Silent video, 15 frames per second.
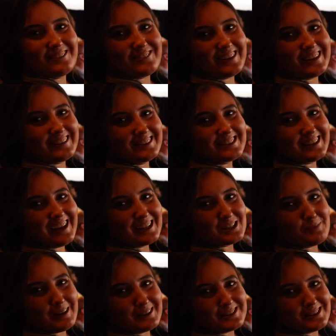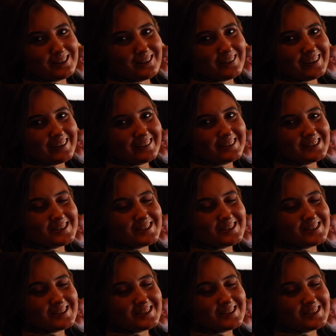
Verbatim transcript: of funny. There's an Xbox logo here.